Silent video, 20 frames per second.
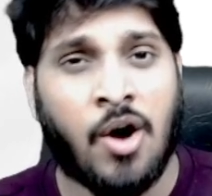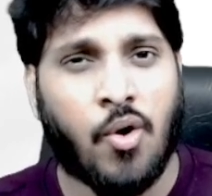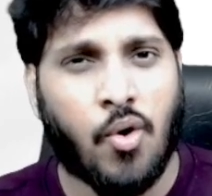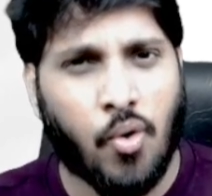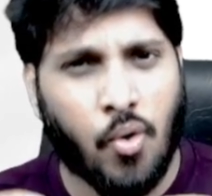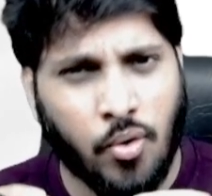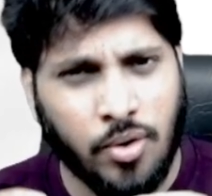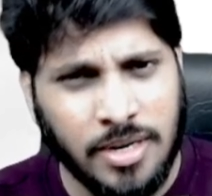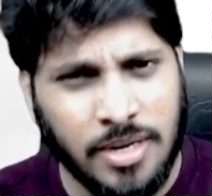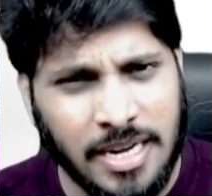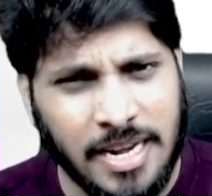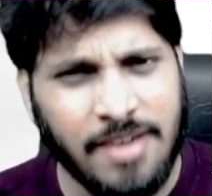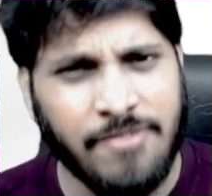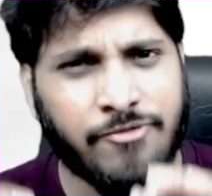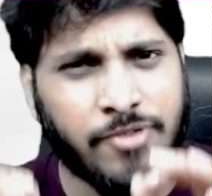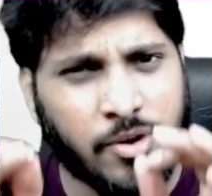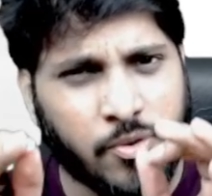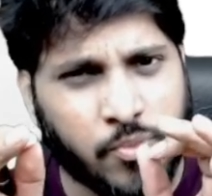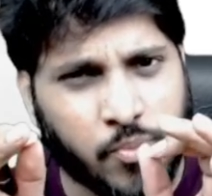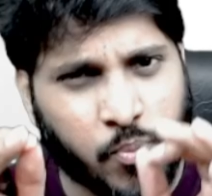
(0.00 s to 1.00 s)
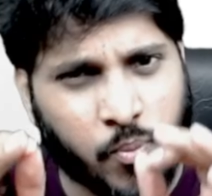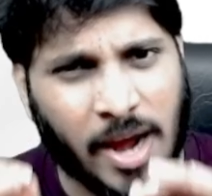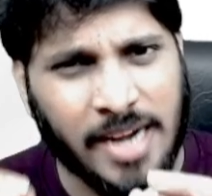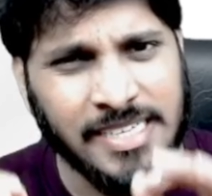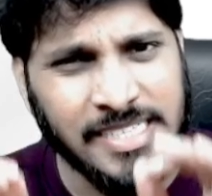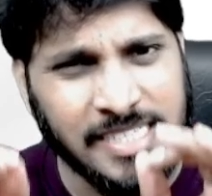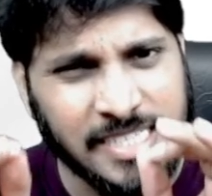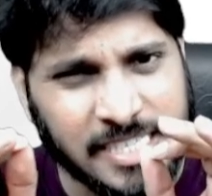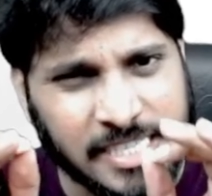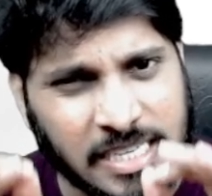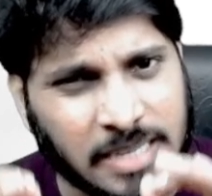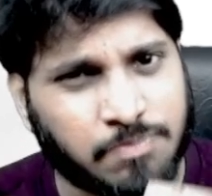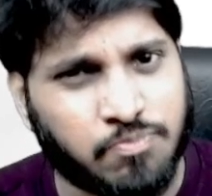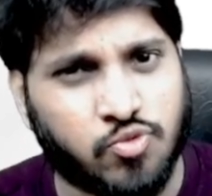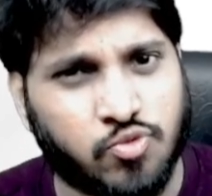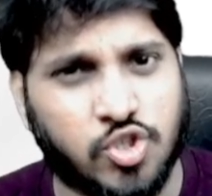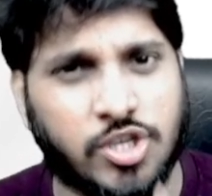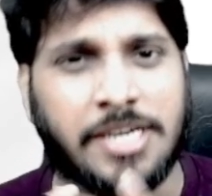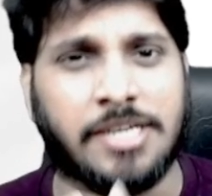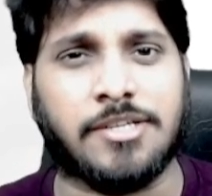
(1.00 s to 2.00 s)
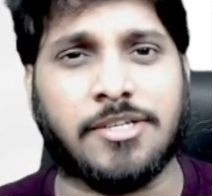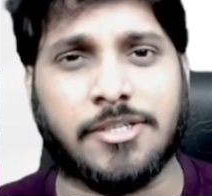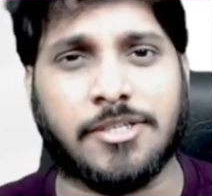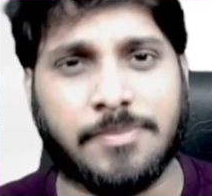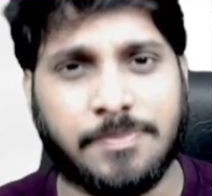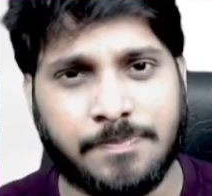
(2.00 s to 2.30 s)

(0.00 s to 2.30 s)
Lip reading: Only for one subject,